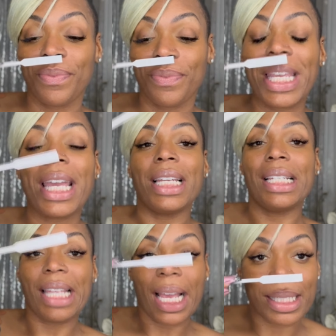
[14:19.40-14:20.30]
Yeah,
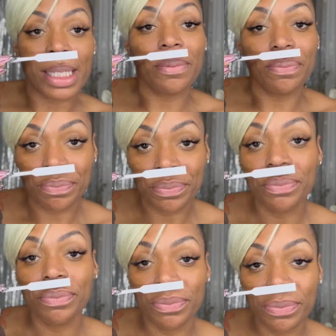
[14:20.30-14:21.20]
it's sexy.
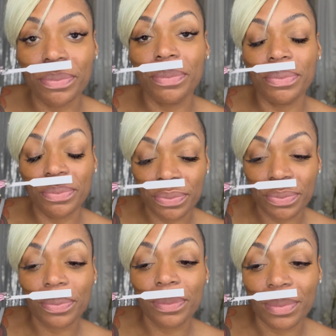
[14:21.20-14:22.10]
Mm-hmm.
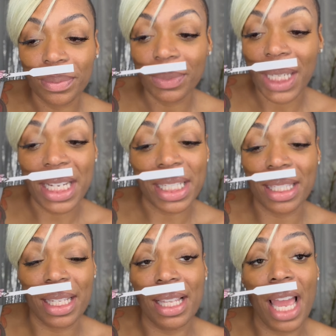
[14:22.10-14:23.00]
And
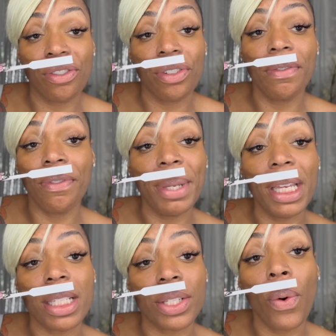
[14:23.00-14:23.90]
it's extra good for me
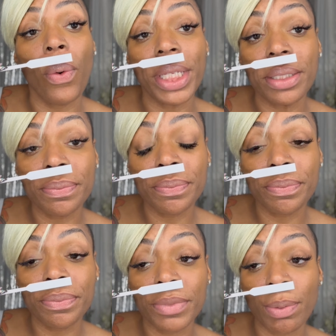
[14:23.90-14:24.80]
because of the coin,
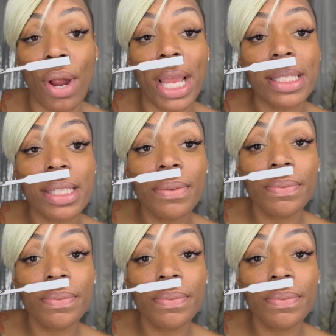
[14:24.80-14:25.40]
the price.